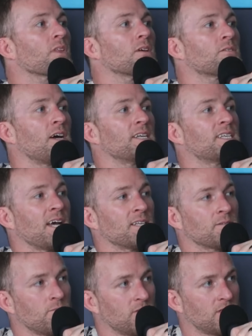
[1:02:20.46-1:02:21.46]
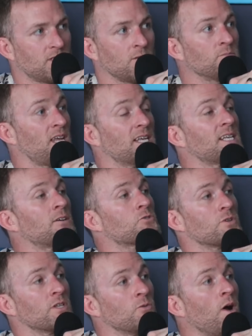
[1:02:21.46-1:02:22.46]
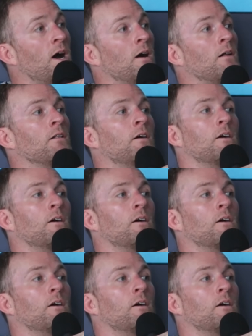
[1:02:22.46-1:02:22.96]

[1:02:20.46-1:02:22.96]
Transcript: Thought he timed some takedowns really well.